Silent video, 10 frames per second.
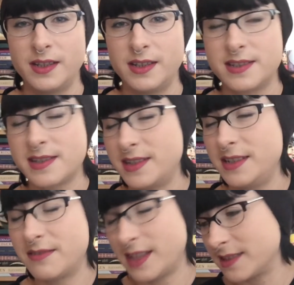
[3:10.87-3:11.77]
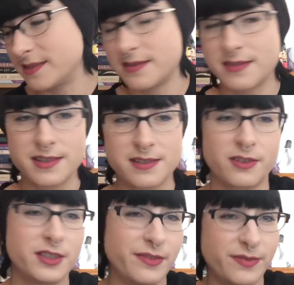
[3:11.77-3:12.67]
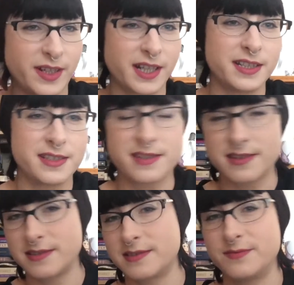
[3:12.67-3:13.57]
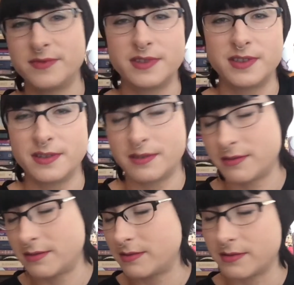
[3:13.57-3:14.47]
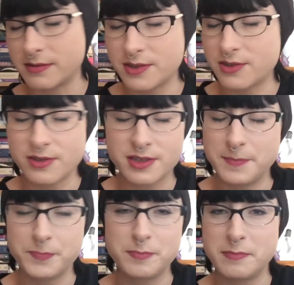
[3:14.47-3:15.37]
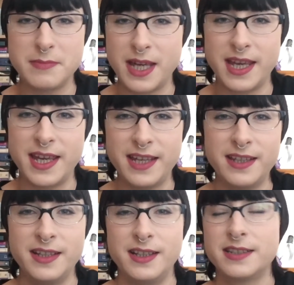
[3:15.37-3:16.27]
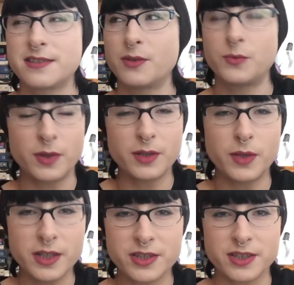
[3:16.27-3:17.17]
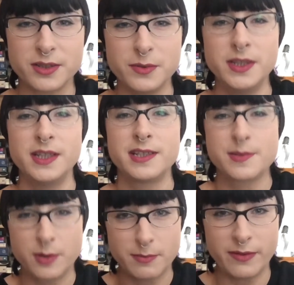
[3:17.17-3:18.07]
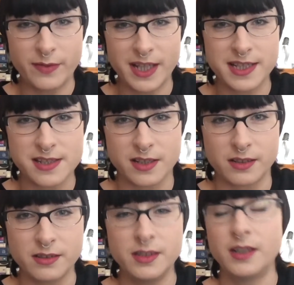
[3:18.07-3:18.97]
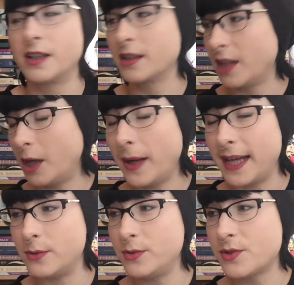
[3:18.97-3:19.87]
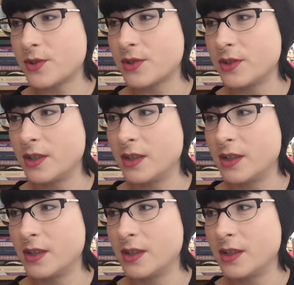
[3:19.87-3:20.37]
It's in your hands. It's on your face. It's just a meh. It's like, what I want to do is put my face on, go out,